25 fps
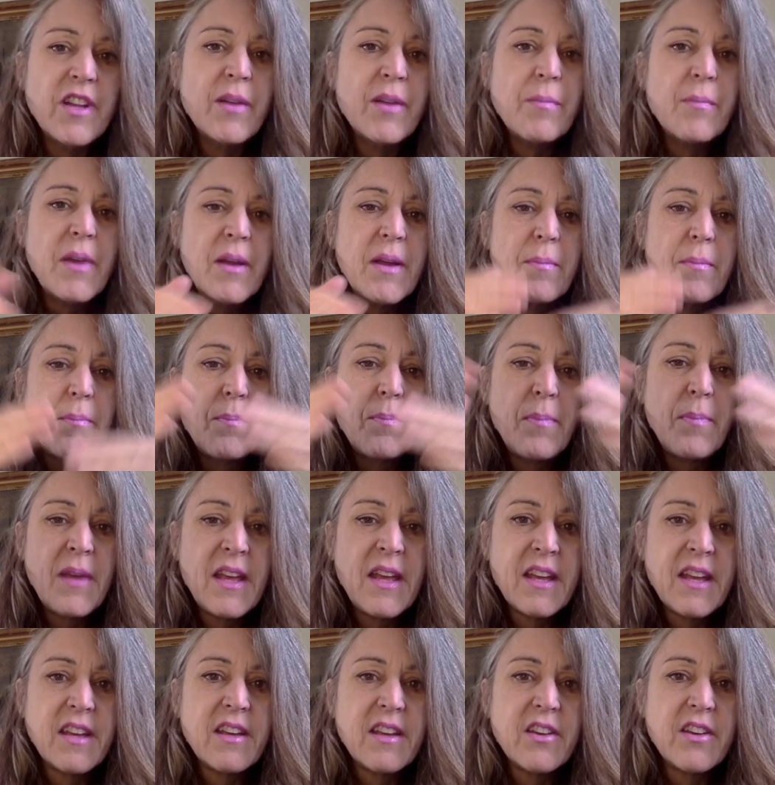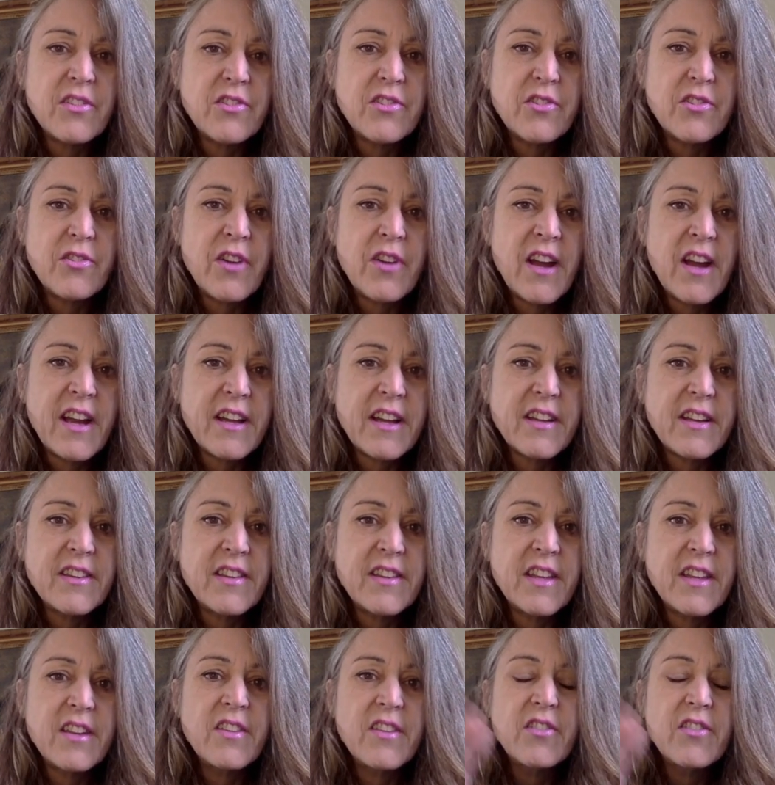it might pick a track
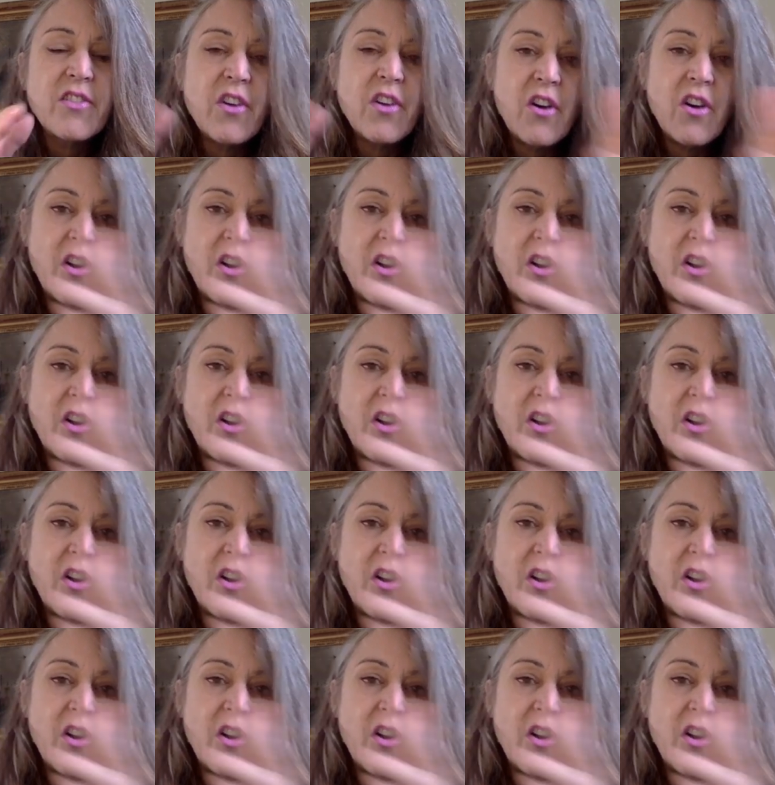that is